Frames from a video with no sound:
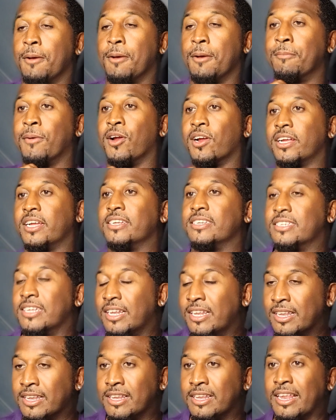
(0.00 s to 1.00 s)
America is
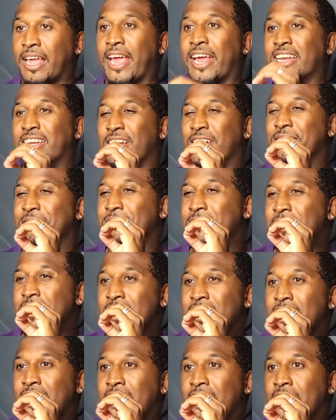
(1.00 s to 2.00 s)
the land of
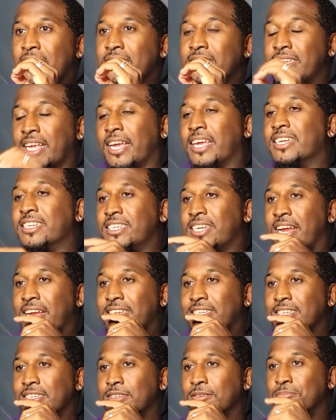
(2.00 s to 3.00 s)
second
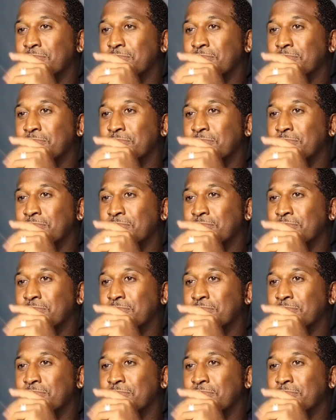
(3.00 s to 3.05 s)
chances.